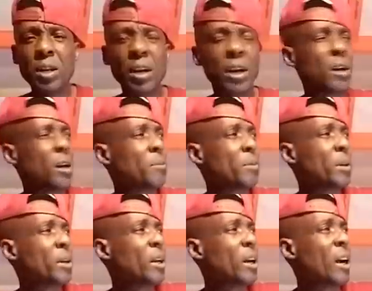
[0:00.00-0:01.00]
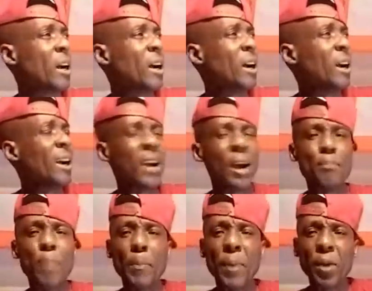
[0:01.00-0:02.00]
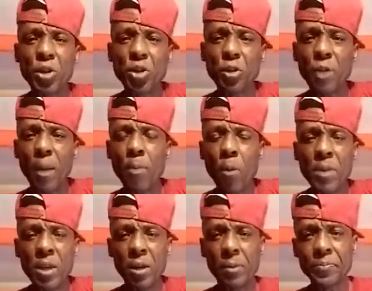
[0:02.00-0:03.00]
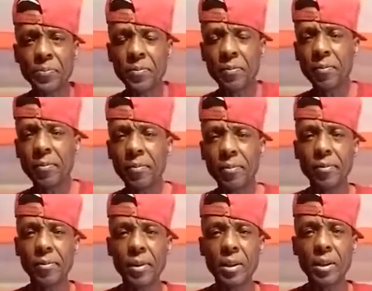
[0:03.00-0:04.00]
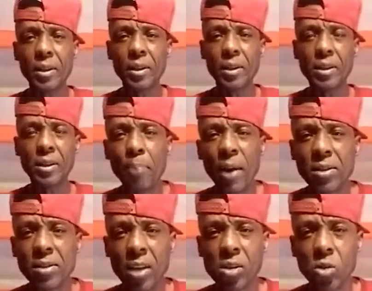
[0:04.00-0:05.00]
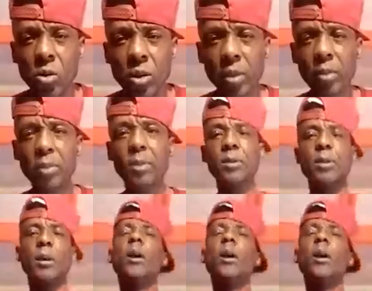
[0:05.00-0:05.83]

um, and, and, Papa Richie from Mobile. Mm-hmm. See, and Pants and Sonny.